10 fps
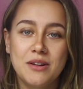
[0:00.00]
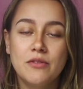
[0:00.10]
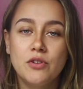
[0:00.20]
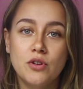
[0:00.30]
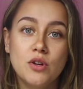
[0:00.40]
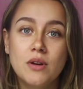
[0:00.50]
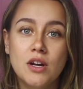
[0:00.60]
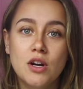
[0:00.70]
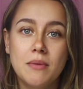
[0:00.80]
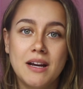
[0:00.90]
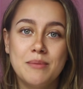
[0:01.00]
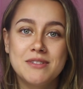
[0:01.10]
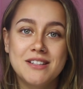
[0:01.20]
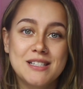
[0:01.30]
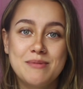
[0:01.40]
If you're new here, my name's
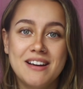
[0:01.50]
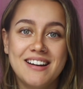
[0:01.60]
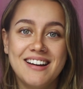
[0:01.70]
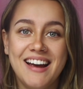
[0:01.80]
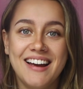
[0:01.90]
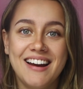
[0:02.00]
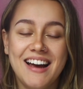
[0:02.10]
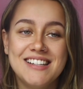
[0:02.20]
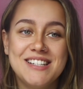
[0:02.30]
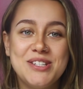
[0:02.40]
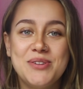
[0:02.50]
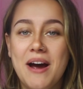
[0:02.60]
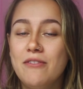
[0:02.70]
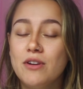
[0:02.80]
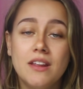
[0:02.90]
Clawsbytasmia and I teach you
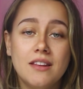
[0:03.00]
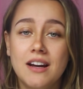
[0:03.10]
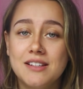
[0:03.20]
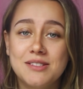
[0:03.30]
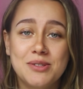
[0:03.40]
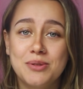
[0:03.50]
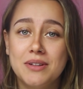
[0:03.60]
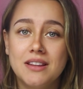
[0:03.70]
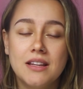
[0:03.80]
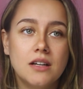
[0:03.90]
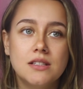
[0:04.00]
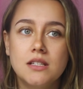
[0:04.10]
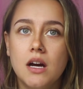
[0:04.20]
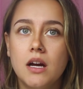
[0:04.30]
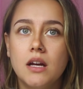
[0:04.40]
everything that has to do with nail
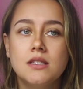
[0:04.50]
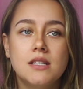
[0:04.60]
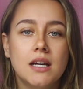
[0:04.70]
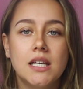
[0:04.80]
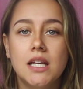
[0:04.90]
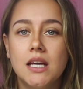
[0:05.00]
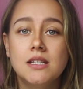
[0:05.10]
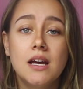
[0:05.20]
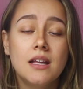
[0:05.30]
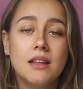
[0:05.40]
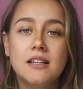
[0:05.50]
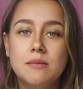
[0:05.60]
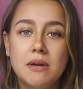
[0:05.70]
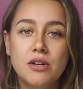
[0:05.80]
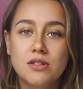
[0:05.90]
designs, techniques, things
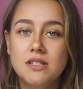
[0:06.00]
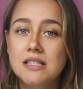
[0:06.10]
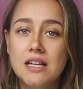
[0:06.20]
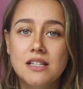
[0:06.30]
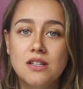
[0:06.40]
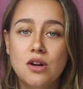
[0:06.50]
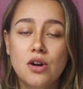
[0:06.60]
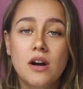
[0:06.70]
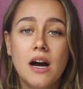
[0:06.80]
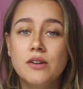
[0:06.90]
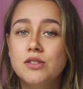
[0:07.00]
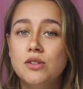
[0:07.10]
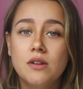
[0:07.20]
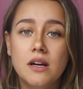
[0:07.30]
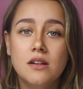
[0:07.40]
to make your sets last longer, how to
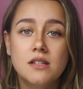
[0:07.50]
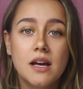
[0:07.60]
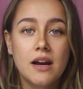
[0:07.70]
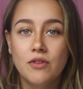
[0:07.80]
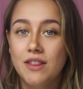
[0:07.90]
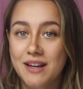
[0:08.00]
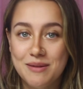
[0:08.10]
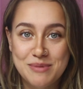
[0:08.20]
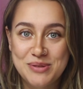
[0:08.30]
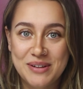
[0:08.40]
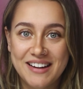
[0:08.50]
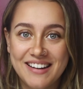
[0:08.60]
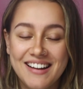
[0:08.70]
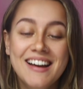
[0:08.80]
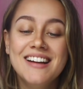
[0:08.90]
do nails, and everything in
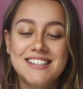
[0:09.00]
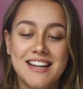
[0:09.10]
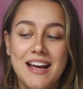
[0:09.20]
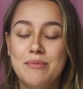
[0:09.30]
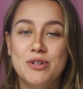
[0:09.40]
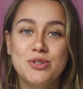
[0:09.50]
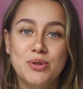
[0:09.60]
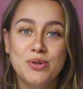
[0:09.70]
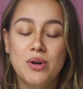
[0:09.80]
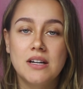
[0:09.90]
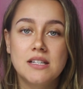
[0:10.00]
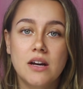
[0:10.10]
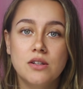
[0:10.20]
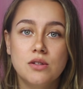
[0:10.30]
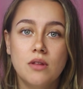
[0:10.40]
between. Today I'm going to show you guys
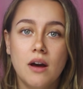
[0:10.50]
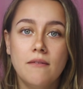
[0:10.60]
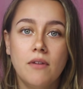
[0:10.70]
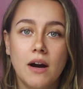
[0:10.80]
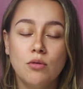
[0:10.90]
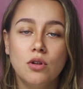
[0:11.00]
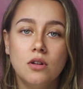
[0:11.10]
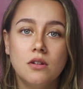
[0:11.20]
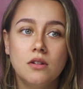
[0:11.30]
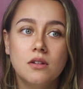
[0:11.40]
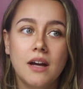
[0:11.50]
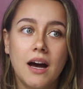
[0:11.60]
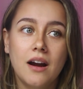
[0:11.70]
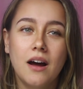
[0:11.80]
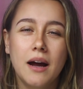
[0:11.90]
how to do that viral
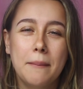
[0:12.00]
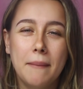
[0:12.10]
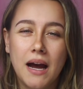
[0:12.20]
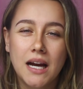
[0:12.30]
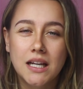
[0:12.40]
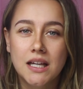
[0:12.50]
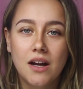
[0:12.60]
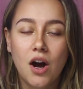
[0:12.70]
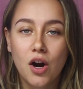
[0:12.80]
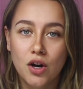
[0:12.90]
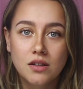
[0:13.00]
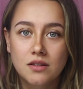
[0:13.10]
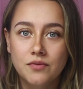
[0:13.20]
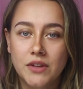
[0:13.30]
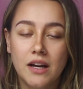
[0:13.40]
cat eye magnet
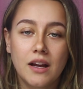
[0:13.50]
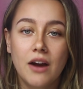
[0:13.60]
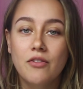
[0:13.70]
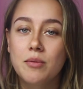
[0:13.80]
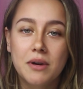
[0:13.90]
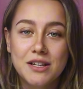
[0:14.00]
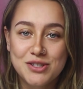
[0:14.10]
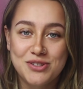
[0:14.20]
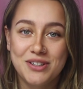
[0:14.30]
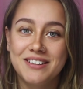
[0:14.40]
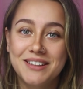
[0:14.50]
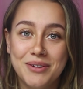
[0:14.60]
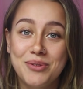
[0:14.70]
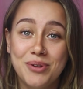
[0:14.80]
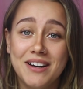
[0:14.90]
heart that everybody's struggling
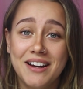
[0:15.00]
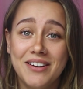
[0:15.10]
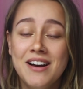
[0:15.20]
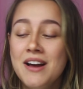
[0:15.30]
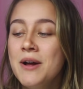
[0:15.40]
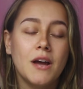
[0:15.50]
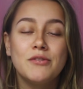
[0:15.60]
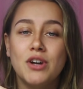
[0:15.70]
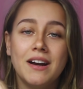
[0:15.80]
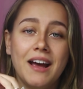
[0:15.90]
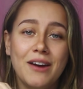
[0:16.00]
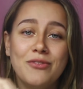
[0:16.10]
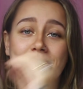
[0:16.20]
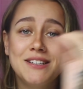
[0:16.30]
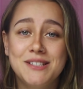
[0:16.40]
with right now. I've tried
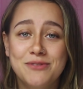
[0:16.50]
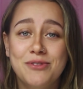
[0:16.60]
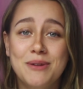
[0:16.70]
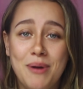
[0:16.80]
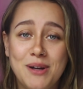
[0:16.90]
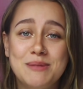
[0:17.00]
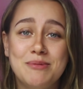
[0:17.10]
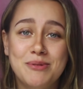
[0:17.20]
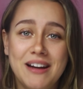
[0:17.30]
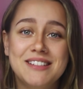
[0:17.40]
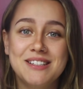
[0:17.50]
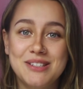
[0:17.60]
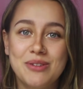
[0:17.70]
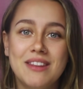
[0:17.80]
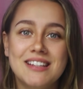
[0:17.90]
every different possible way to
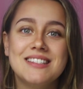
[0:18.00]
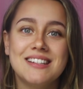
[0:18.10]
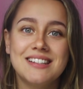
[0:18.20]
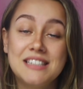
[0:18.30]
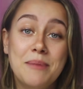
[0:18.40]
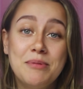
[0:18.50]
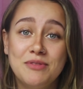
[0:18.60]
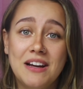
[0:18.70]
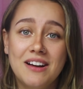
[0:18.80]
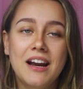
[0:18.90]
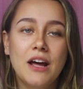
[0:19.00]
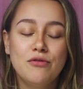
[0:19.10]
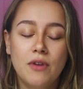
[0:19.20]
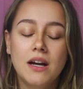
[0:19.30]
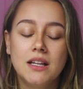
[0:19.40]
do this type of nail and I
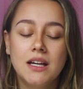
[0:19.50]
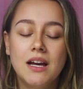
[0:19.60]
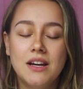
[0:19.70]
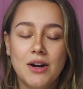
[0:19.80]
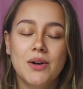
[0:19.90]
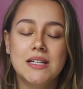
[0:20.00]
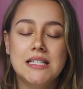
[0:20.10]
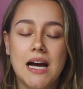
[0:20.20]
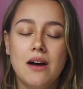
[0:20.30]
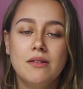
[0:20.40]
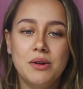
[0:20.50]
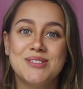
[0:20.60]
finally narrowed it down.